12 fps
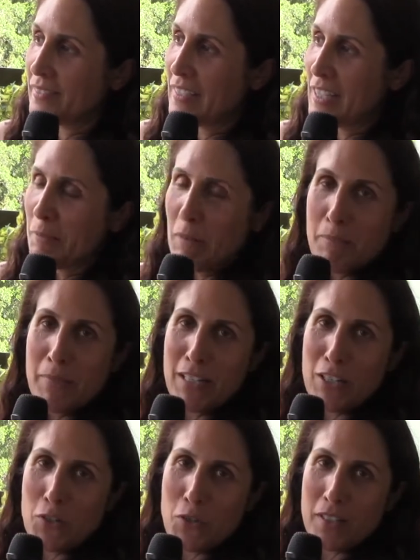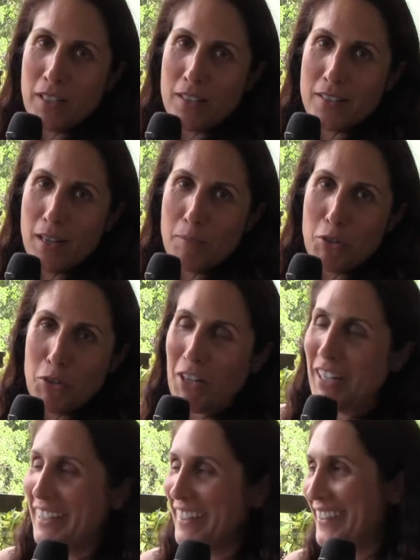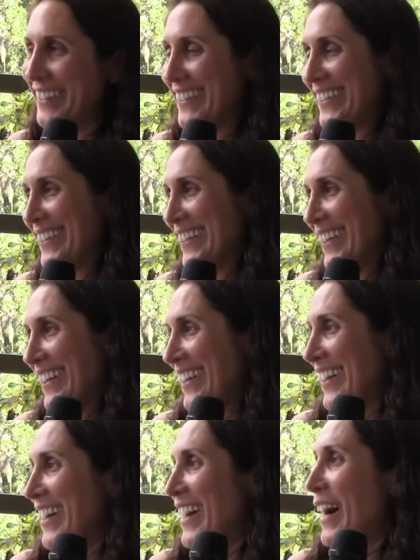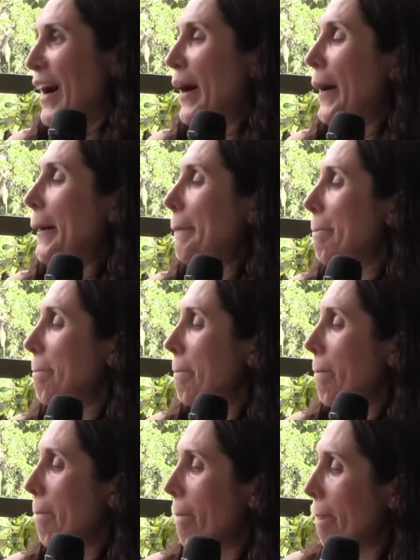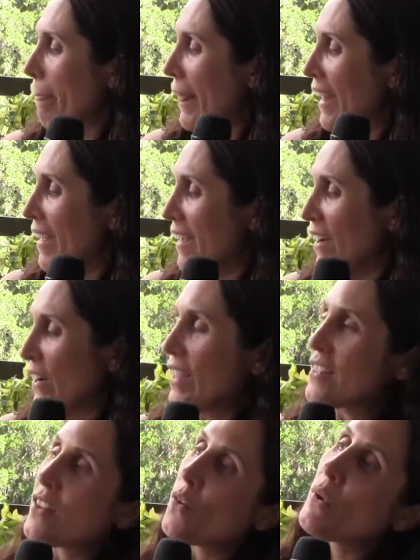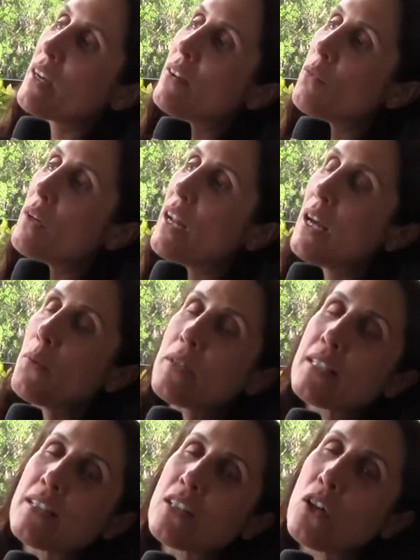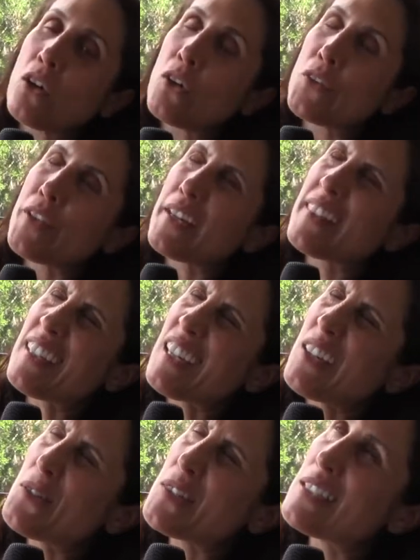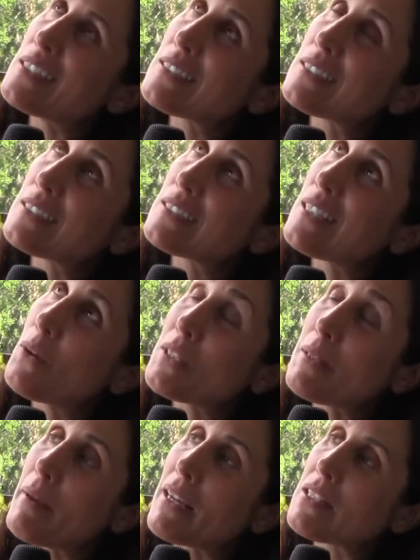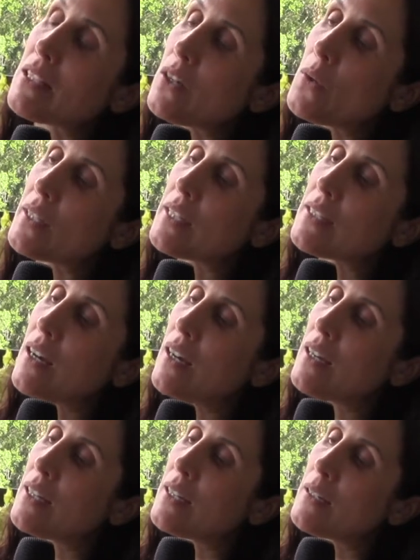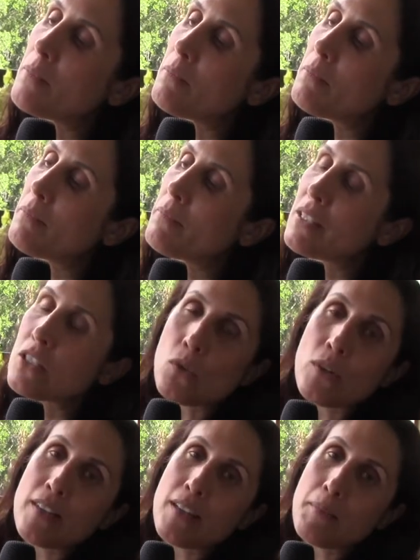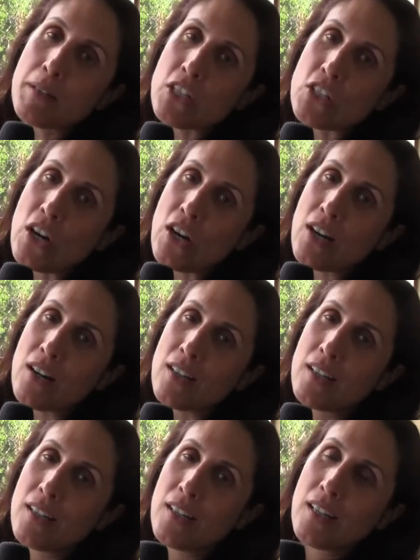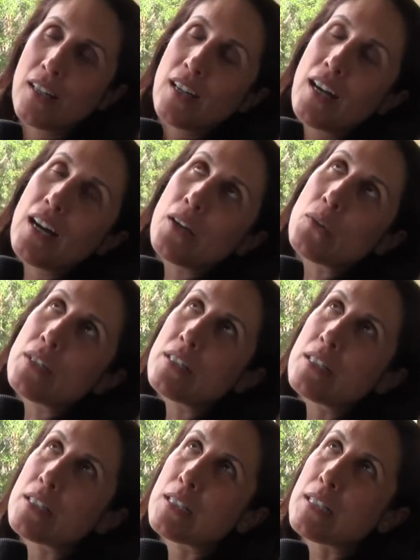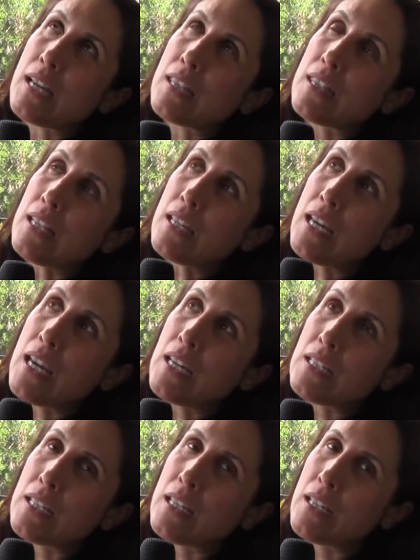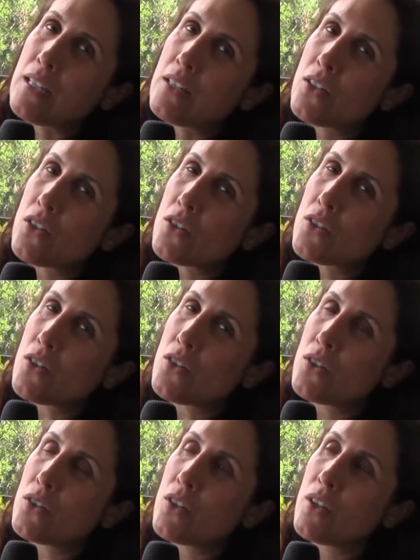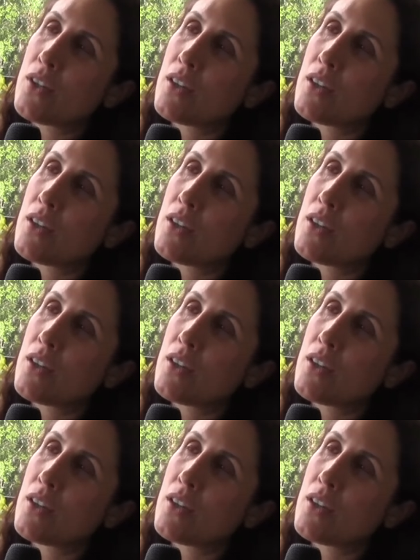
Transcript: and I might make it short next time too. Okay, so when I was in the cult, I think I was in Mexico at the time. The story that I'm going to share, I was, I think, 18 years old,